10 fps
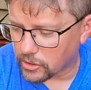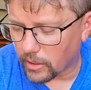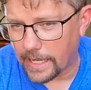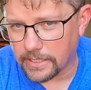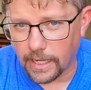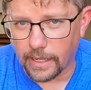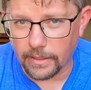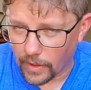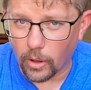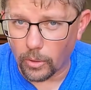trashed
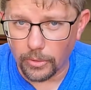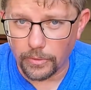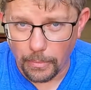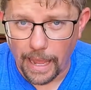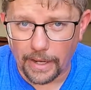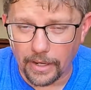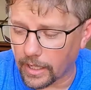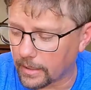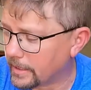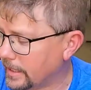out the bad
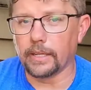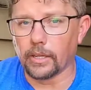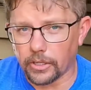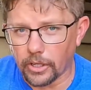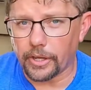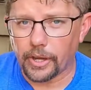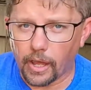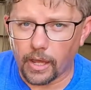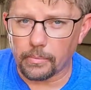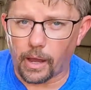hub, take a good
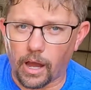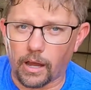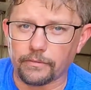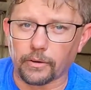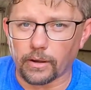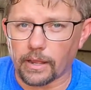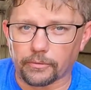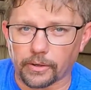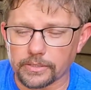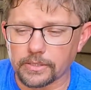hub off for
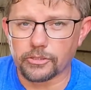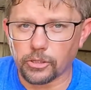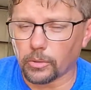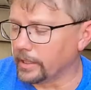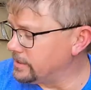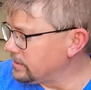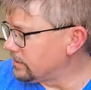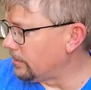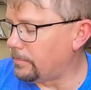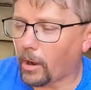reference for 2
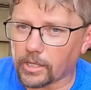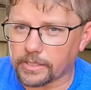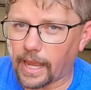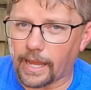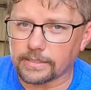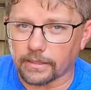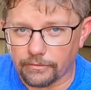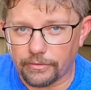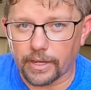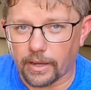reasons. So the parts guys
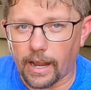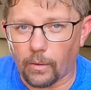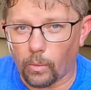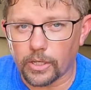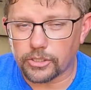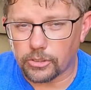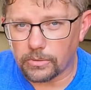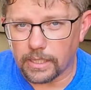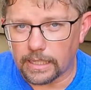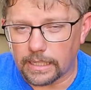can figure out what
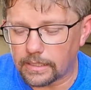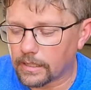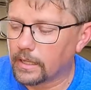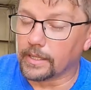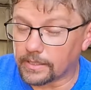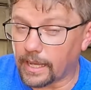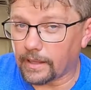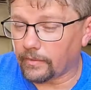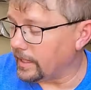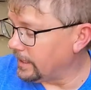you need. The
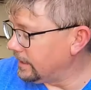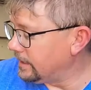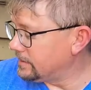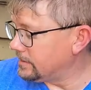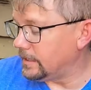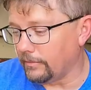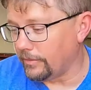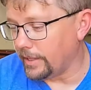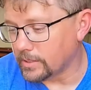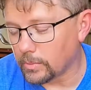second thing is,
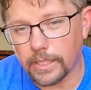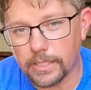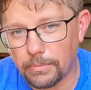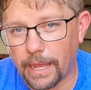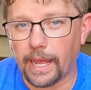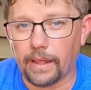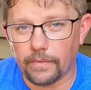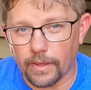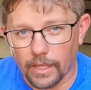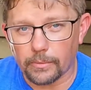if this one is
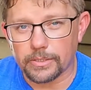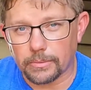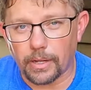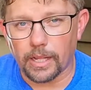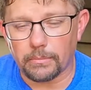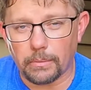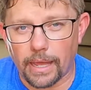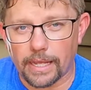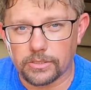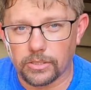bad, the other ones are probably going to
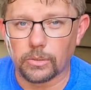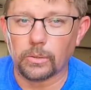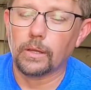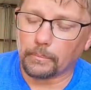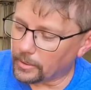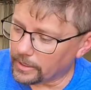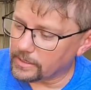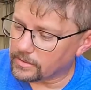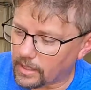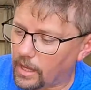be bad too. But
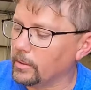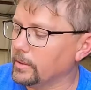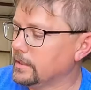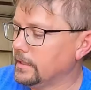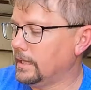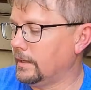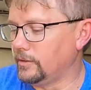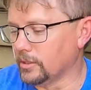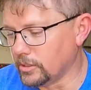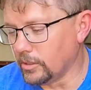please note,
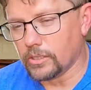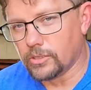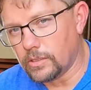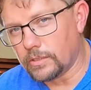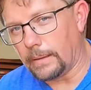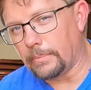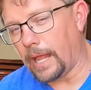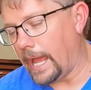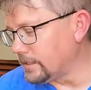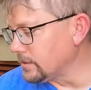if you're doing 2
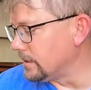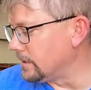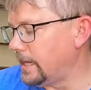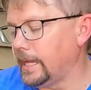separate axles on a